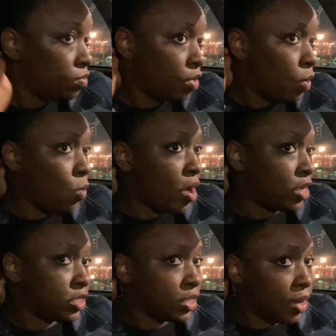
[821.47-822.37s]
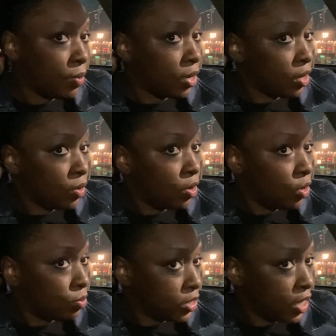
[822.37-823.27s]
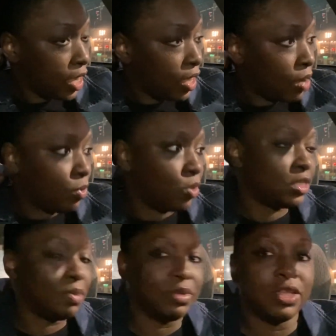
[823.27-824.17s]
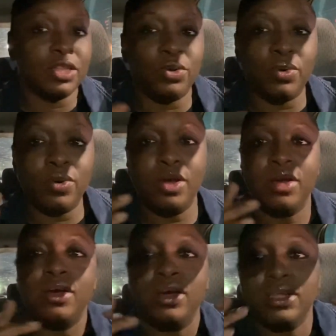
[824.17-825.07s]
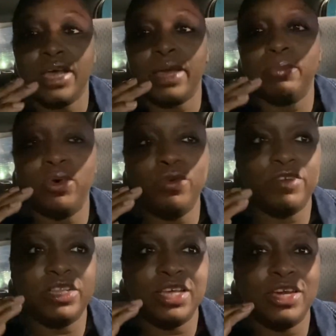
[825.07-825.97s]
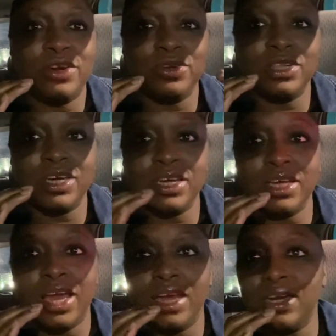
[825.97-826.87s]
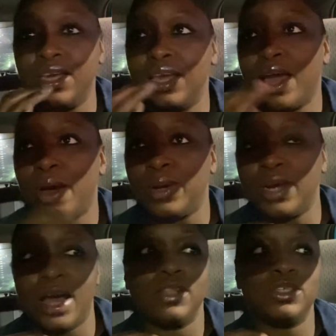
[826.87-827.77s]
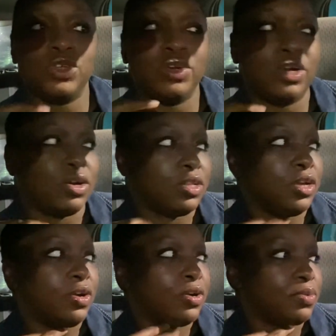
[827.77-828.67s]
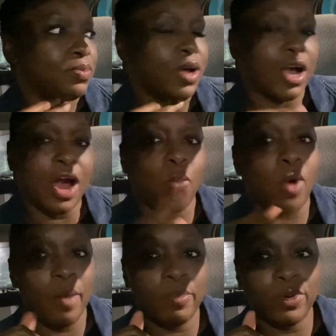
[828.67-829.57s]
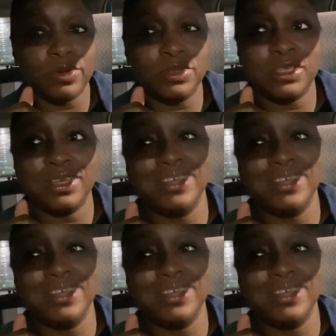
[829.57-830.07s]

watch that when I go home tonight. I bought some of the little like movie theater looking candy out of Dollar Tree earlier. I got Whoppers.